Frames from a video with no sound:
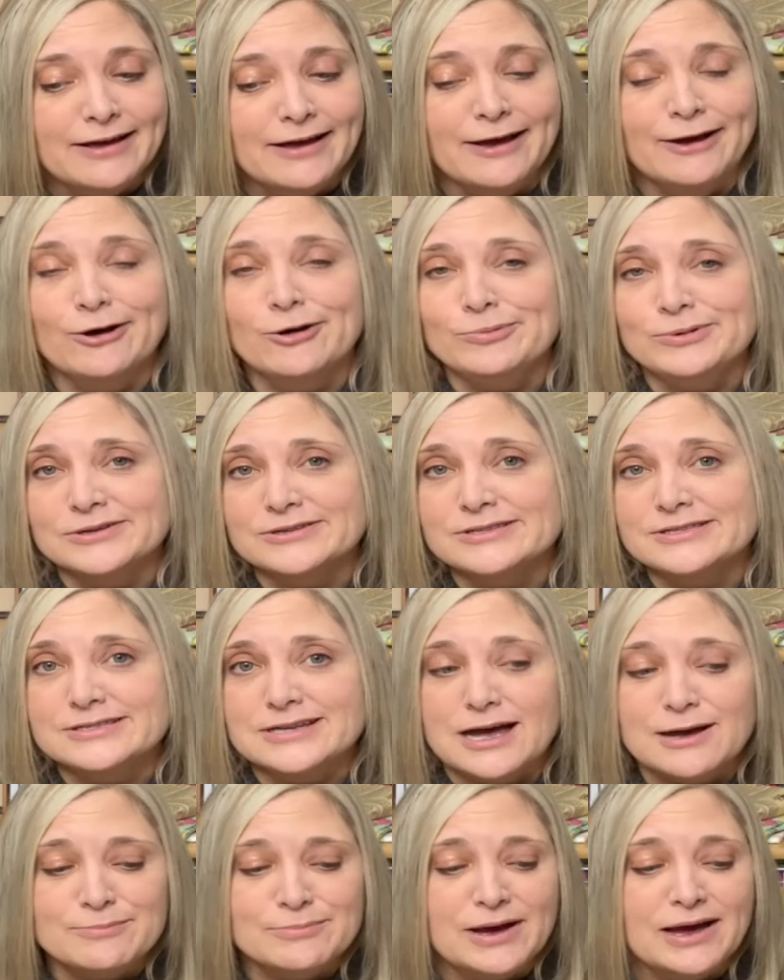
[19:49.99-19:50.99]
I hope you'll
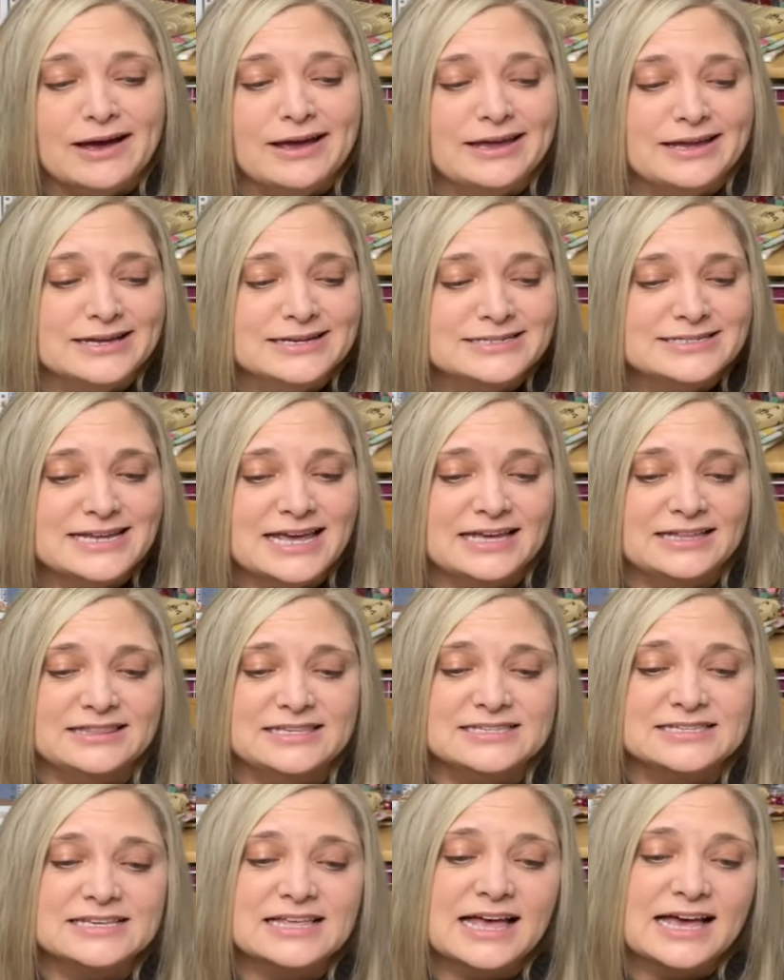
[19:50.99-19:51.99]
stop by and take
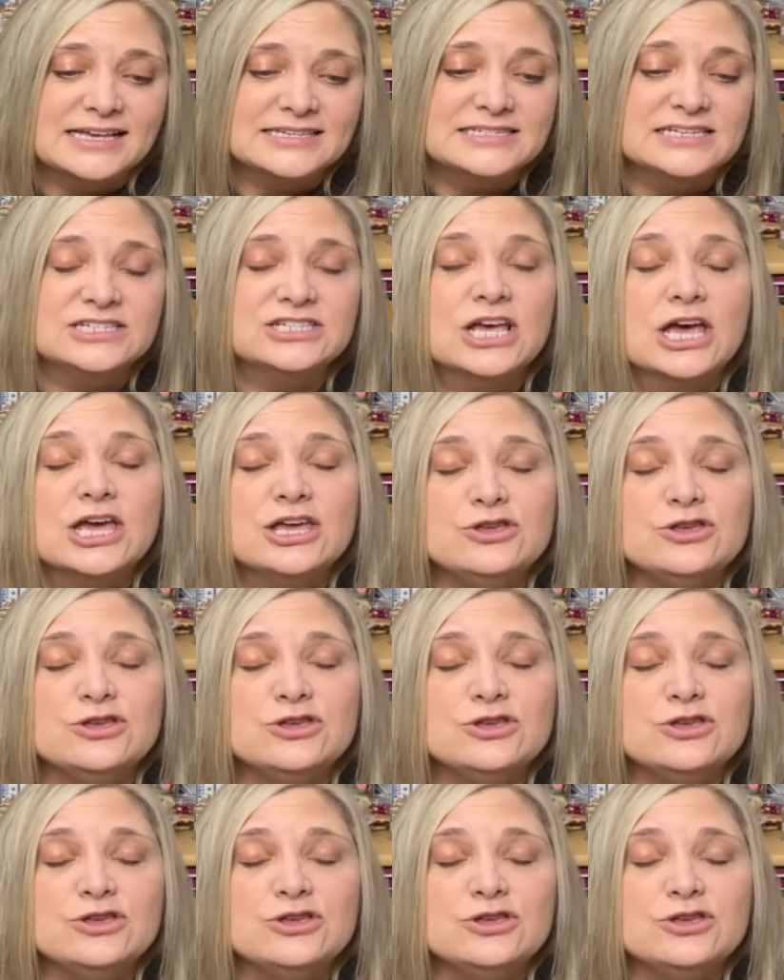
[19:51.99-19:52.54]
these classes.